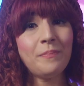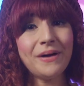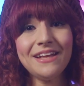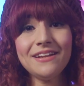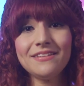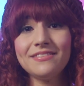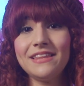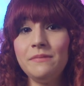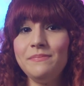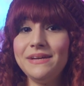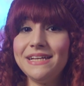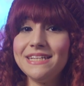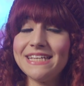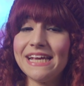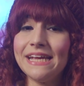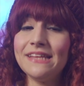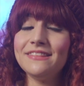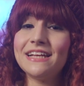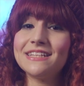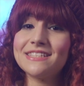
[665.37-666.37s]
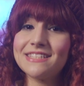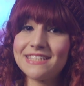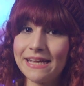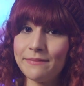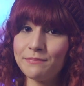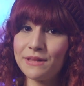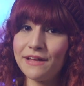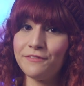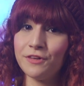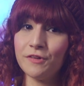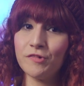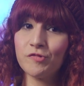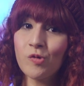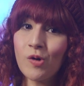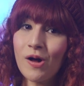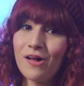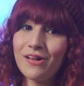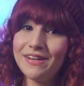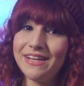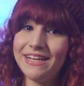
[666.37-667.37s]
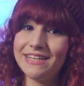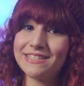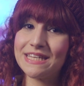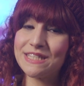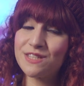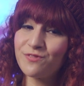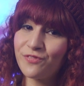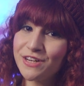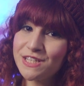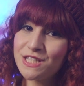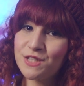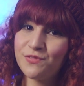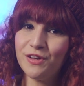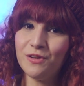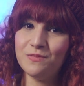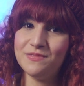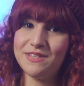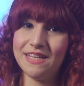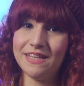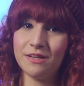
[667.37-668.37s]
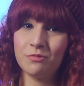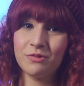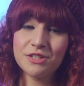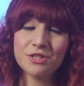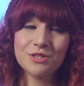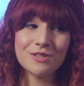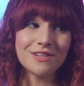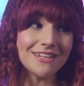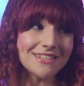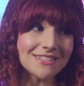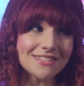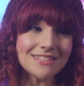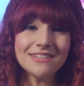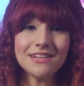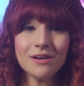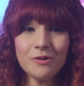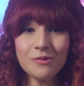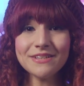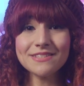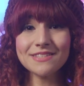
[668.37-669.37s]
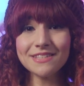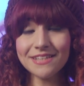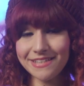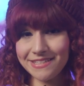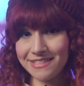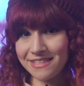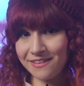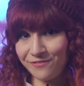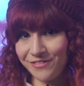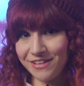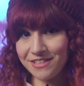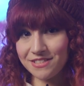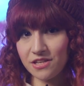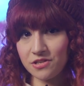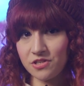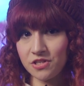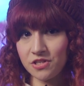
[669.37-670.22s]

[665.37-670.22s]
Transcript: but they maintain that same level of quality as his first film did, which isn't always an easy feat to